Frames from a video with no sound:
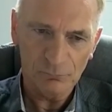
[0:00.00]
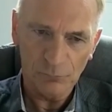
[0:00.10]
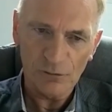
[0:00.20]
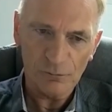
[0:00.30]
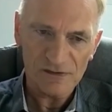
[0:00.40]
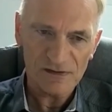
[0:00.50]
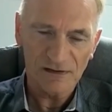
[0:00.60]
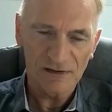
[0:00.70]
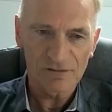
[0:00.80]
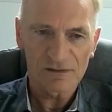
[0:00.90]
both my
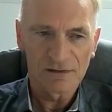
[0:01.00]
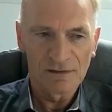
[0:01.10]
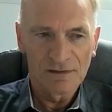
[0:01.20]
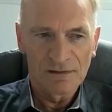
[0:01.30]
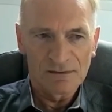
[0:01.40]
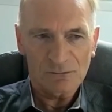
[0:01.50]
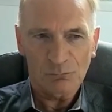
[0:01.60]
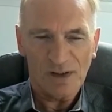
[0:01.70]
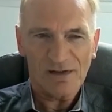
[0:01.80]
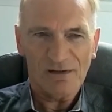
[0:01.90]
sleeves.
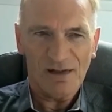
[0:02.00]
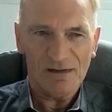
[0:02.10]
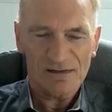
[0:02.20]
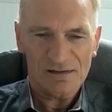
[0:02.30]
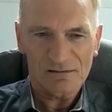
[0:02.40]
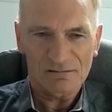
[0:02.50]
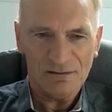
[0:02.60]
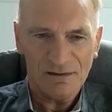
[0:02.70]
Whether that's